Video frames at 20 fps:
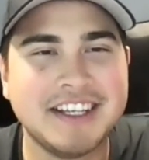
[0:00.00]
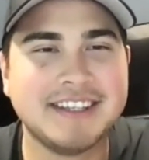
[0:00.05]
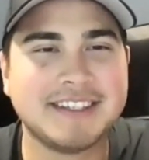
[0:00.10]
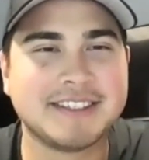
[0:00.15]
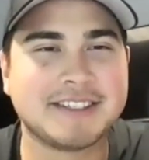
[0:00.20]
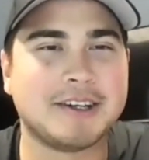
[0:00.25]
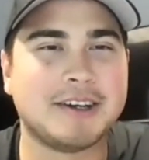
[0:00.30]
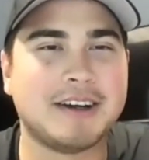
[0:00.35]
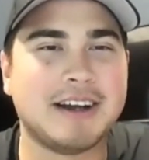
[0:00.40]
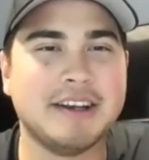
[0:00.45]

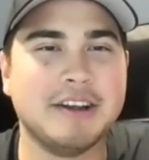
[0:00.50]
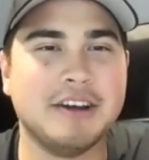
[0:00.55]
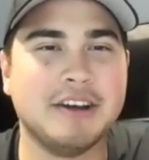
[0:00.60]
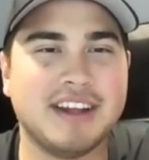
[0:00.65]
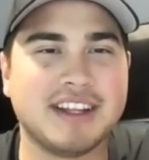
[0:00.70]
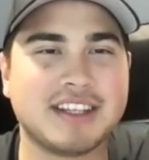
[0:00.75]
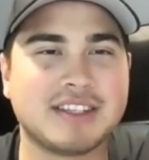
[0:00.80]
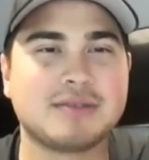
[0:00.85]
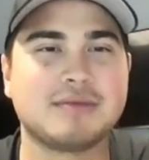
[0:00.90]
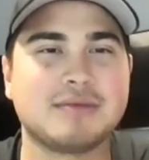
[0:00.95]
So I know
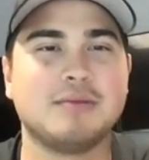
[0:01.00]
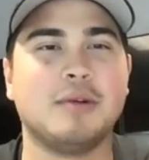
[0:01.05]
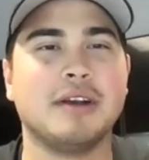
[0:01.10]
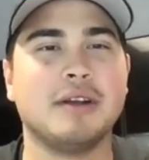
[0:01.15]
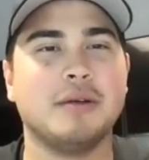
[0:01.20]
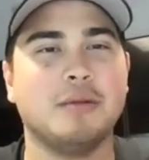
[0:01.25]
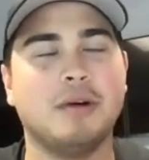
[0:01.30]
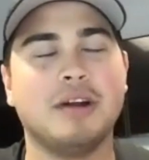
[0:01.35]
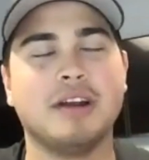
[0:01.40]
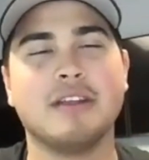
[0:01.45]
that's
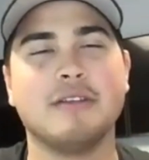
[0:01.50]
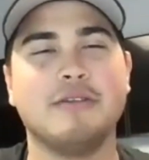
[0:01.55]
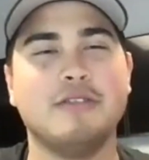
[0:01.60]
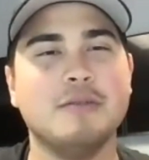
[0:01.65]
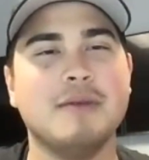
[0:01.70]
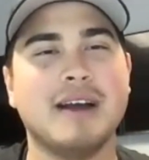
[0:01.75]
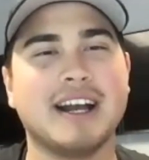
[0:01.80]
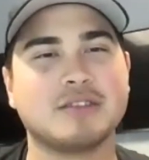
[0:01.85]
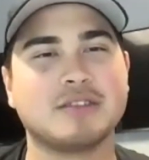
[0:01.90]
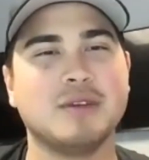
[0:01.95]
one of the
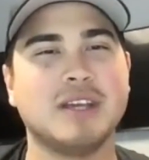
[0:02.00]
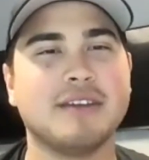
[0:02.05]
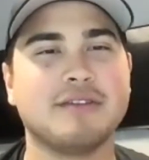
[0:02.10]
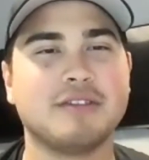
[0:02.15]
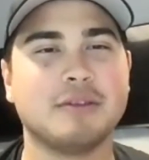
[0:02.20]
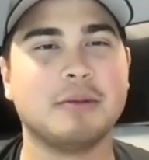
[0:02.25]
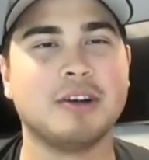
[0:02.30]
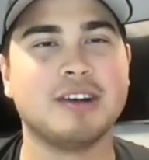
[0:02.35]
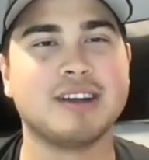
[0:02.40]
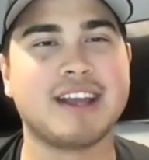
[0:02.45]
feedbacks we get
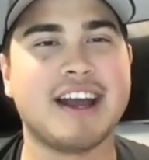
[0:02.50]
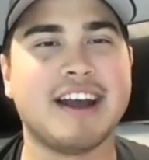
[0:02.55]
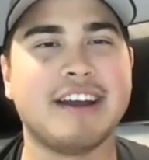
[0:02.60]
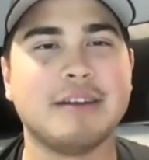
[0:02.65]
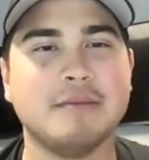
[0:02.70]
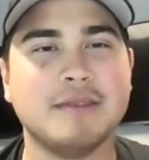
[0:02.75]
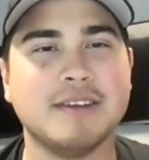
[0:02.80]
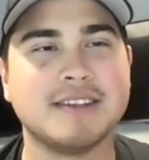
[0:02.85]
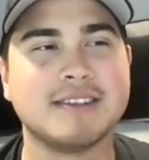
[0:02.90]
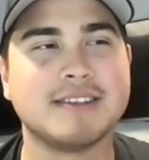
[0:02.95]
from our
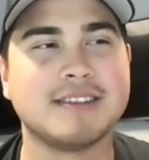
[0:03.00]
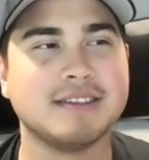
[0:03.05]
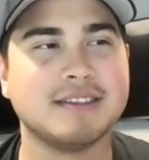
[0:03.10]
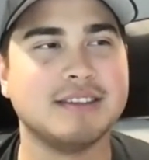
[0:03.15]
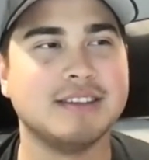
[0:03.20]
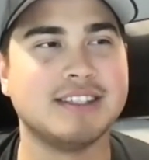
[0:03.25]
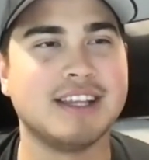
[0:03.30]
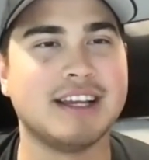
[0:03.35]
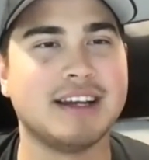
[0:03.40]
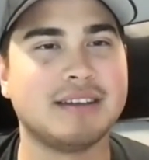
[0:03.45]
academy is
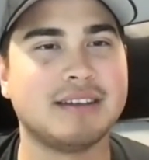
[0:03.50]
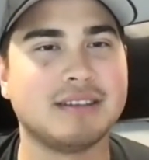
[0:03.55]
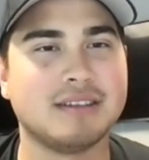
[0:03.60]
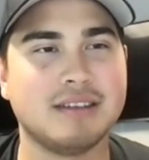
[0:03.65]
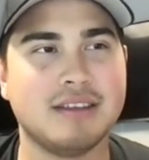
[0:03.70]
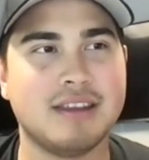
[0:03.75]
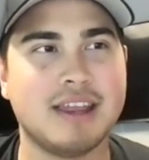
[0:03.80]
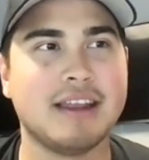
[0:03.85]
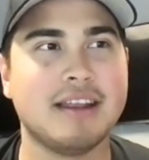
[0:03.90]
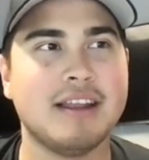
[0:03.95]
that
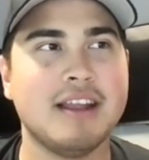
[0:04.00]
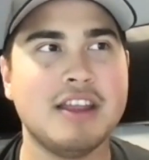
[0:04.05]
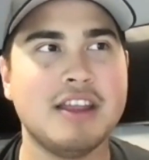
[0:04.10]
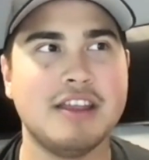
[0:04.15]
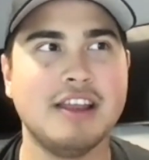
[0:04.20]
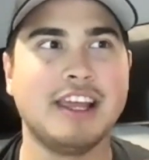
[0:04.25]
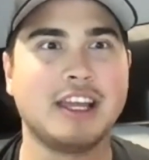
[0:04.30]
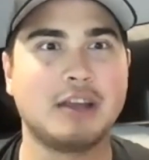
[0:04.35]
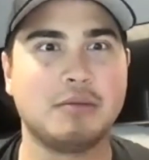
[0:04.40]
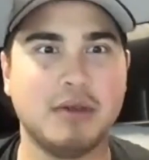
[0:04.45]
they
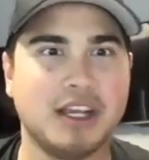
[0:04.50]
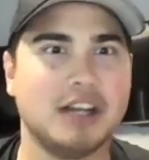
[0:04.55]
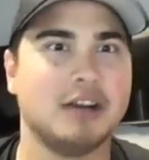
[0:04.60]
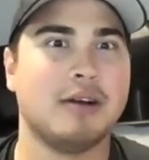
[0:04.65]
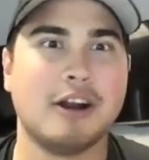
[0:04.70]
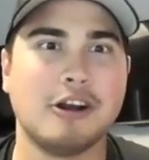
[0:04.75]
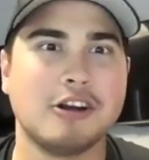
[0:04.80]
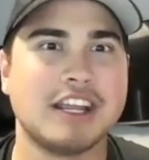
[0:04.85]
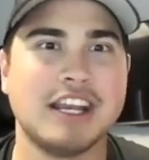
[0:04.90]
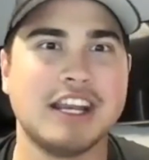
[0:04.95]
like being
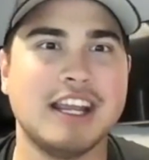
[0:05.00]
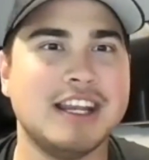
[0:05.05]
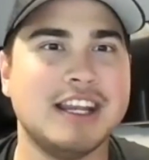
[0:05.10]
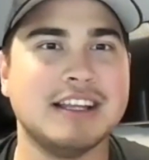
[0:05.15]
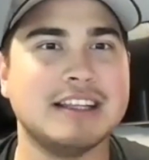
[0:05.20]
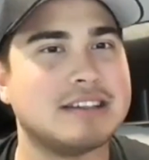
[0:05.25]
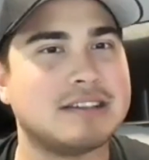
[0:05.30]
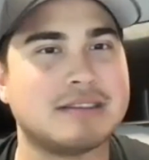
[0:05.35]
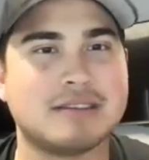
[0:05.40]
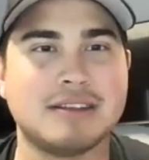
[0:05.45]
around
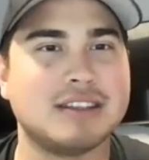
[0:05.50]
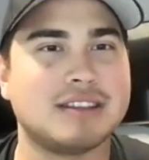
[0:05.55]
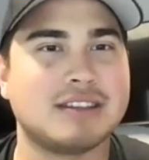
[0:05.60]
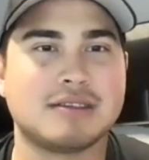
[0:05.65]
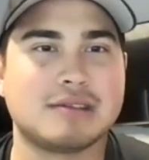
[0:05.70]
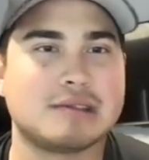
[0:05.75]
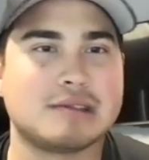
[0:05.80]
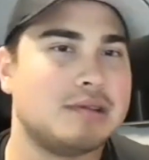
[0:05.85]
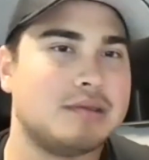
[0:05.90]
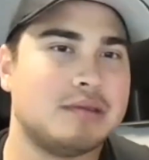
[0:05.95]
Canadians.
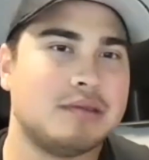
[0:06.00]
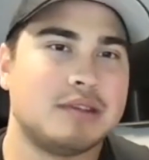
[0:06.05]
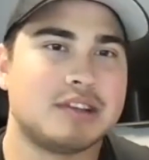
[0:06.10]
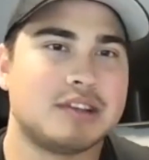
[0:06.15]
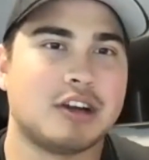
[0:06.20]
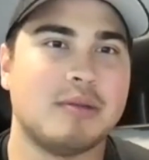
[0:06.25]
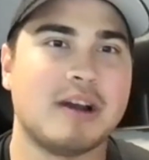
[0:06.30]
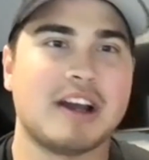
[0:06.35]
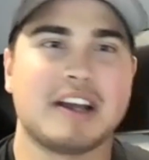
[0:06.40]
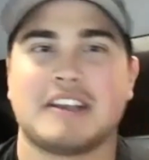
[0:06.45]
It's
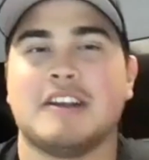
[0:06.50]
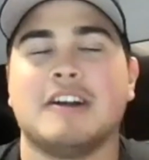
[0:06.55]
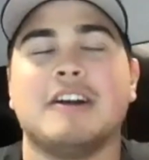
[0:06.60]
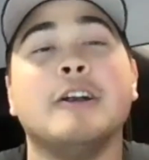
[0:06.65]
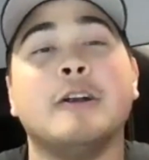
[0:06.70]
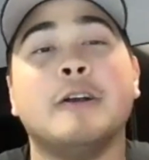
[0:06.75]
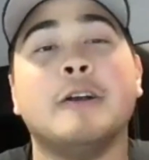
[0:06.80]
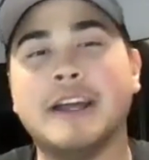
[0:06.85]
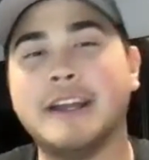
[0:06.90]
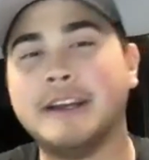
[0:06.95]
our
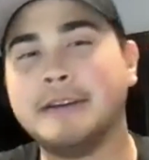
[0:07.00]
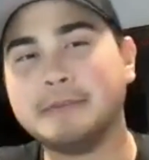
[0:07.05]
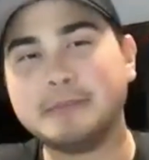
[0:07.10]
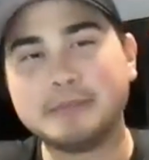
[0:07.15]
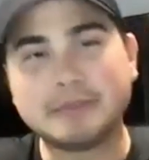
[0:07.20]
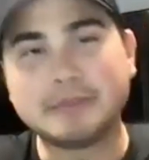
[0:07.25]
backyard, right?